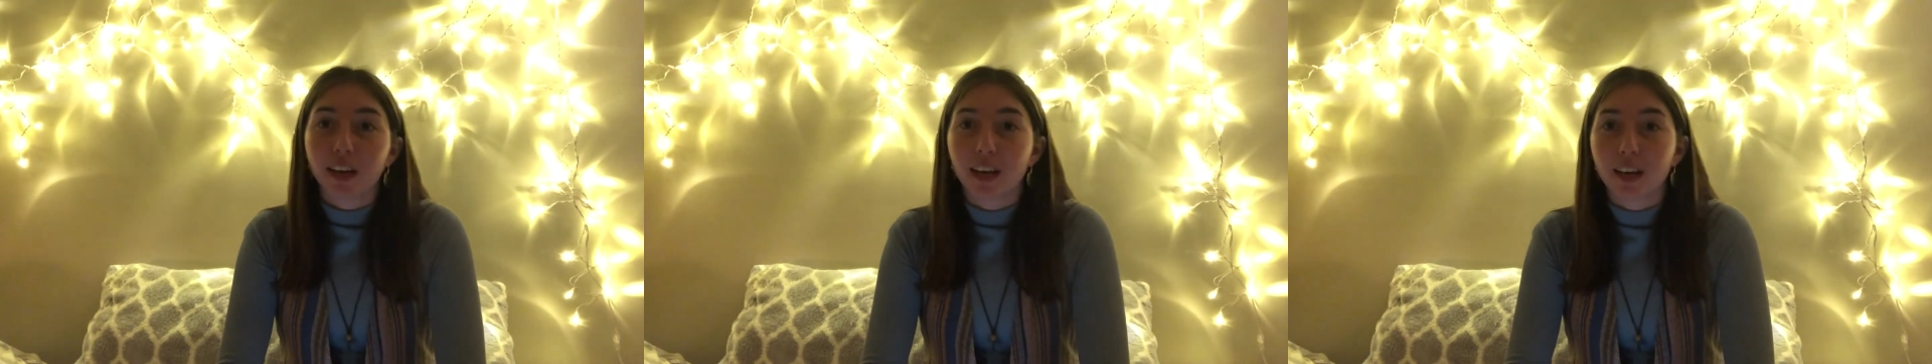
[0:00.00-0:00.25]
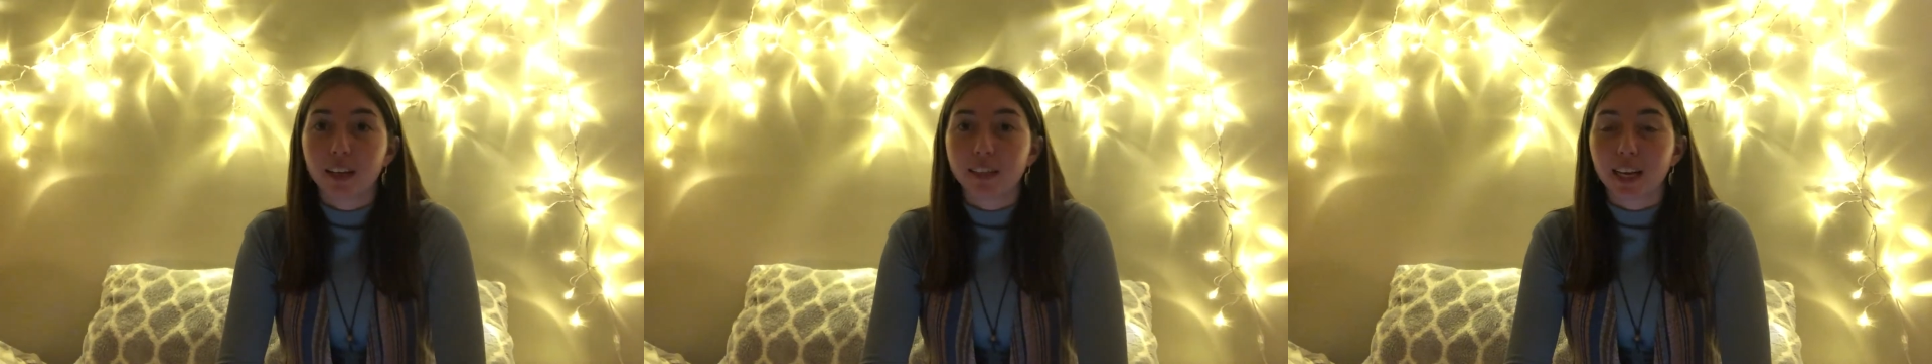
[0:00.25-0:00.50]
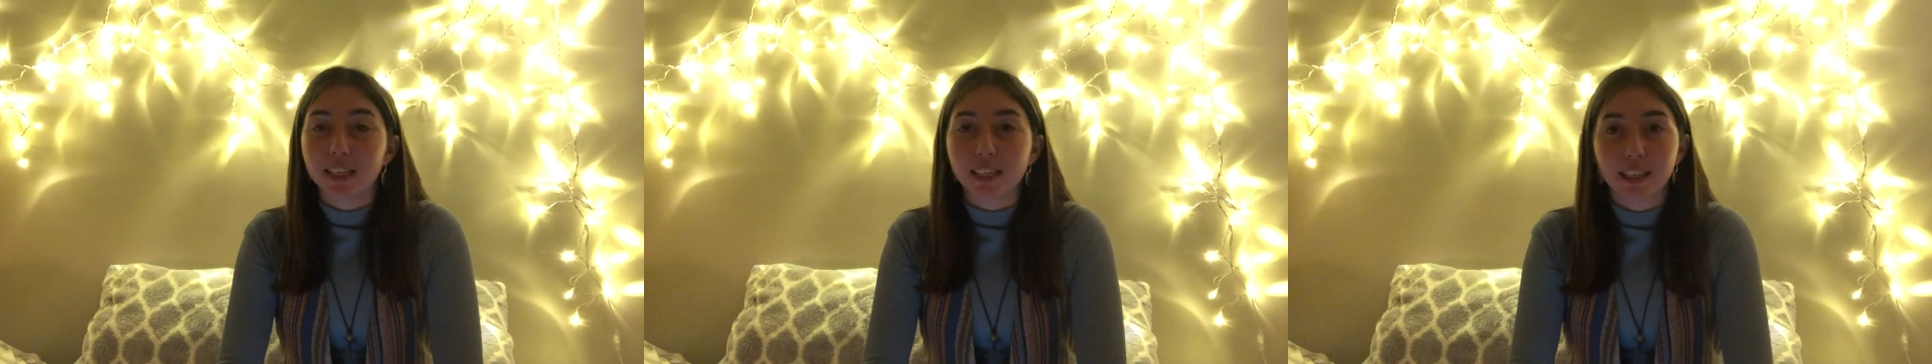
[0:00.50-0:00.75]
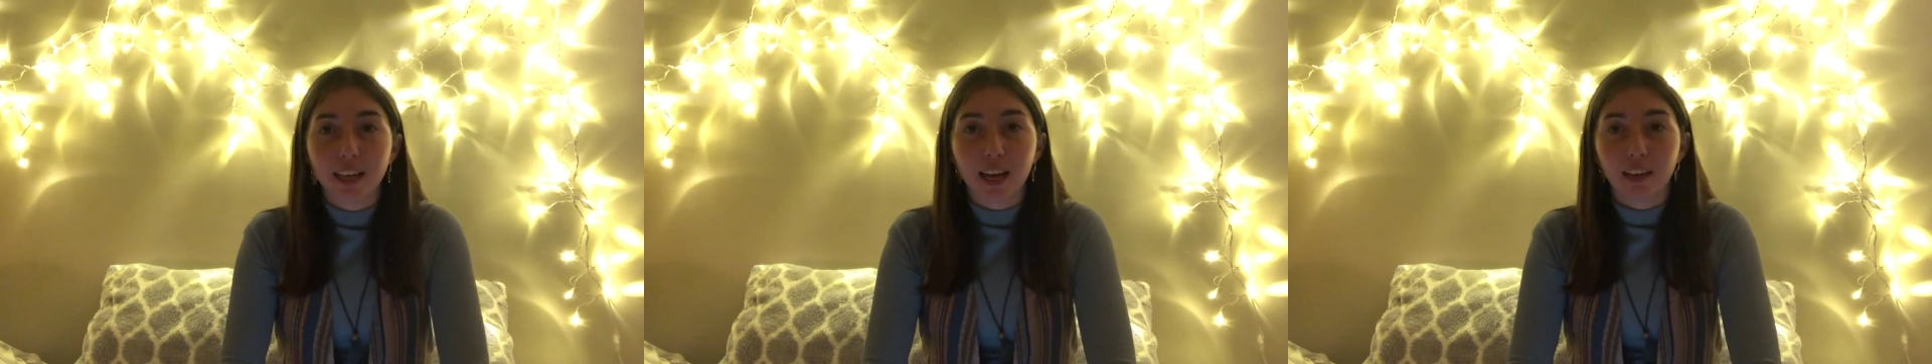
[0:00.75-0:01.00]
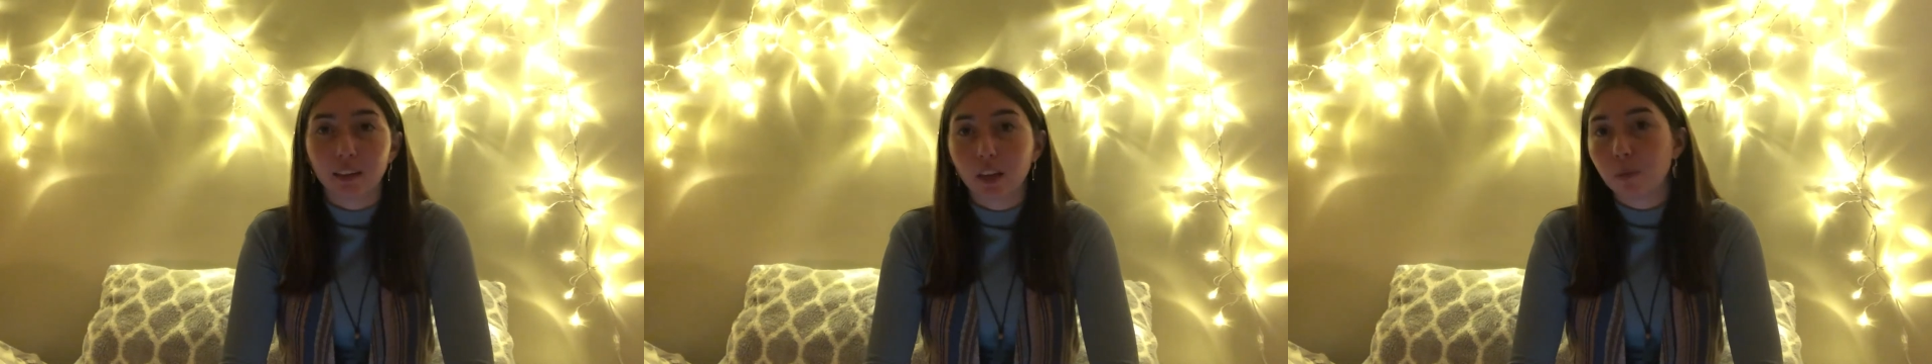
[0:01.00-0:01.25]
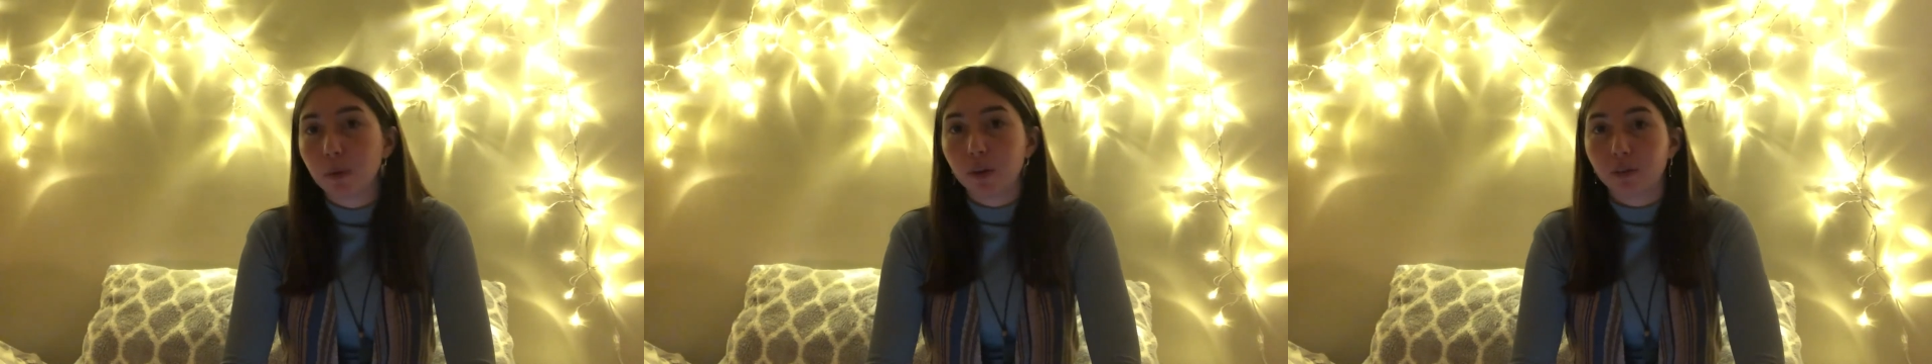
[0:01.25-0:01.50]
and I did get a
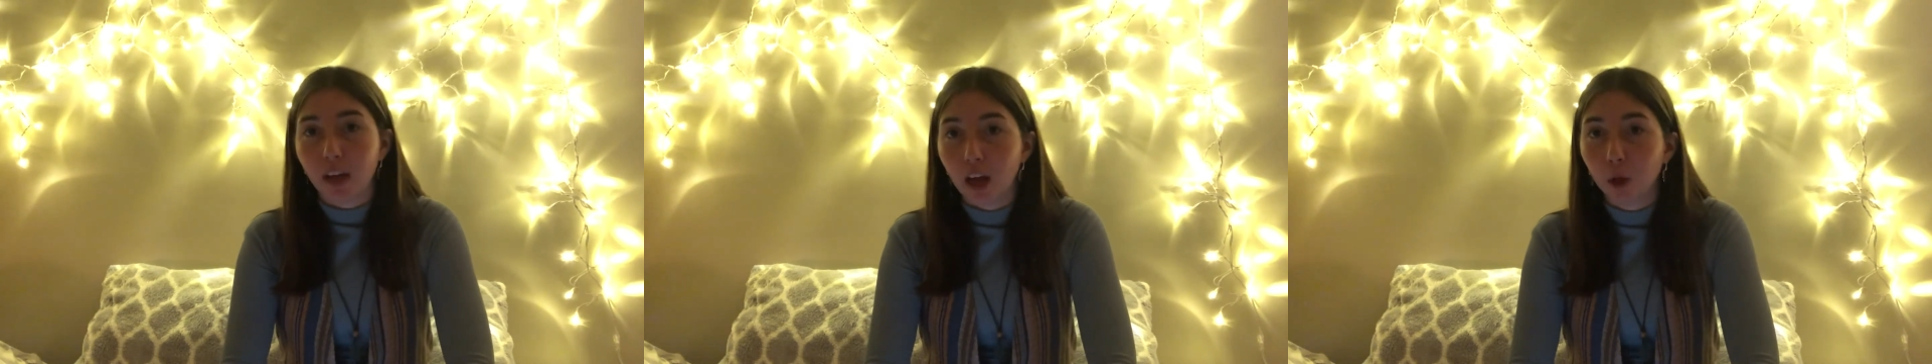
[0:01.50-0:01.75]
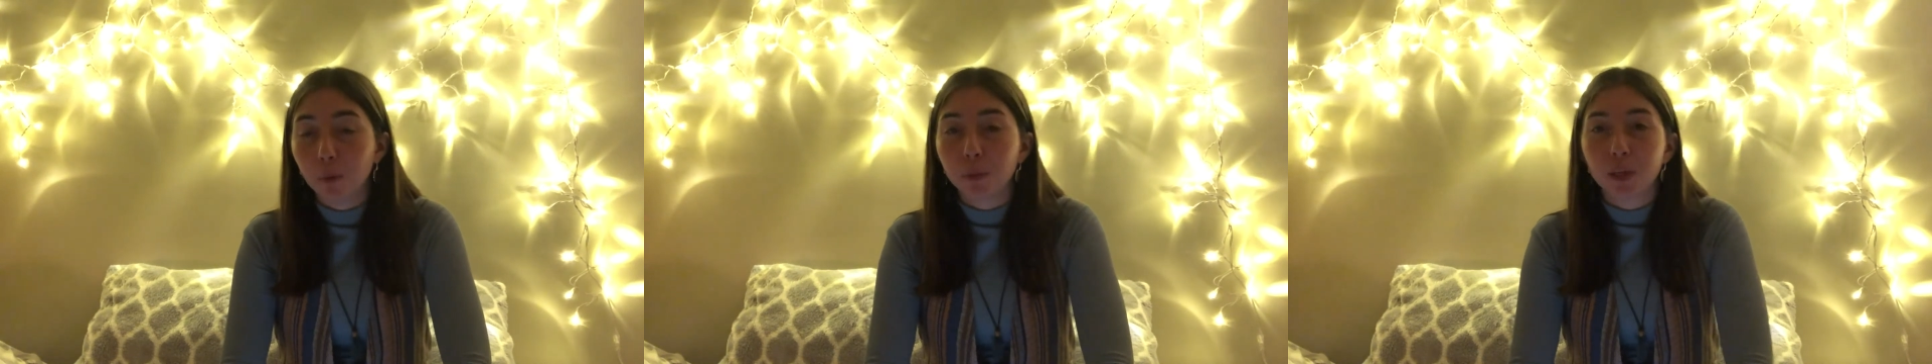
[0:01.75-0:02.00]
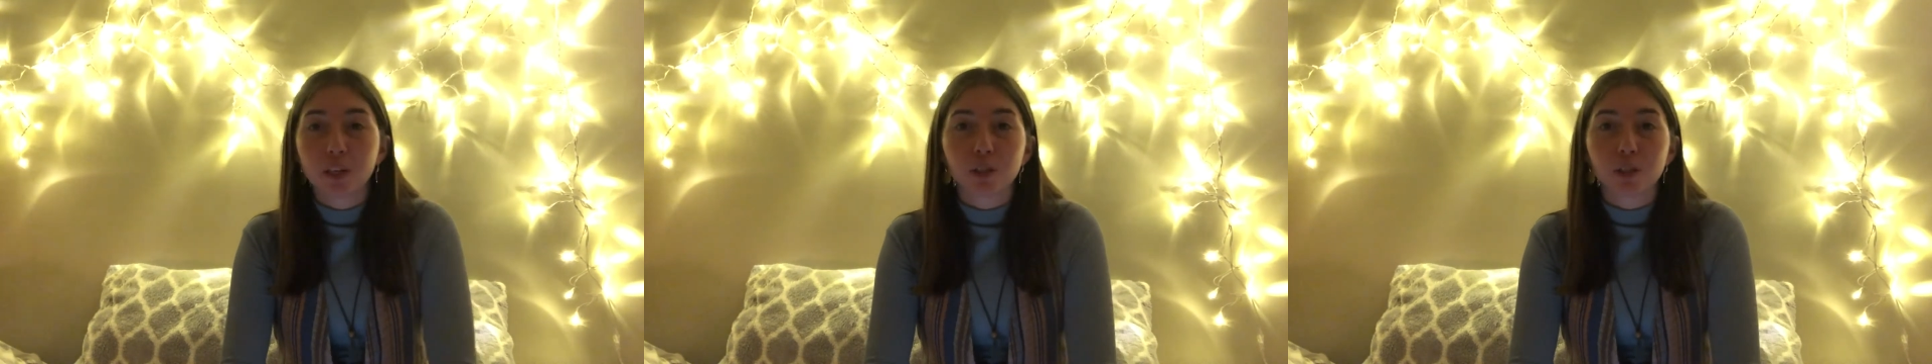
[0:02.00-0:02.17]
little bit of help.